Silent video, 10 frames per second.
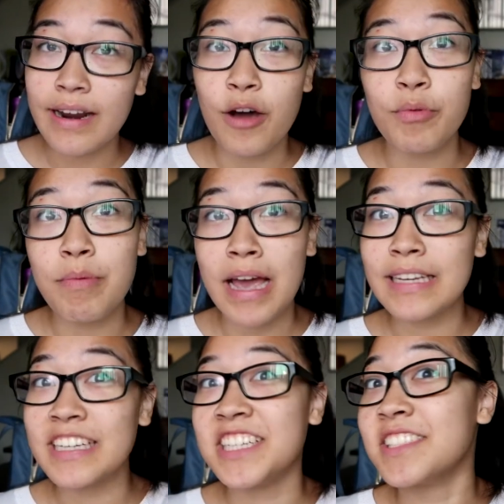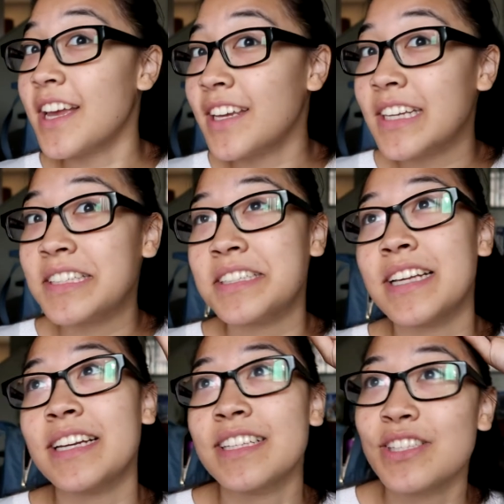and I'll be back in a second because
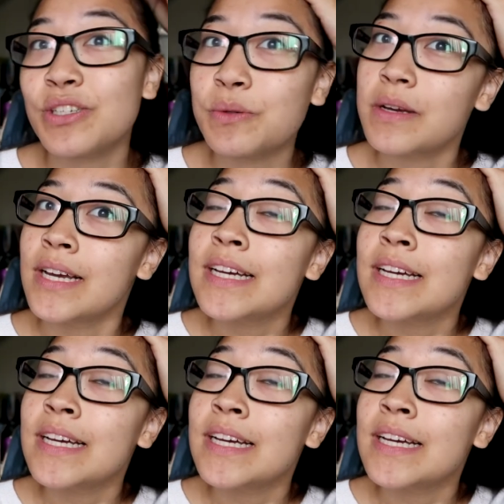I need to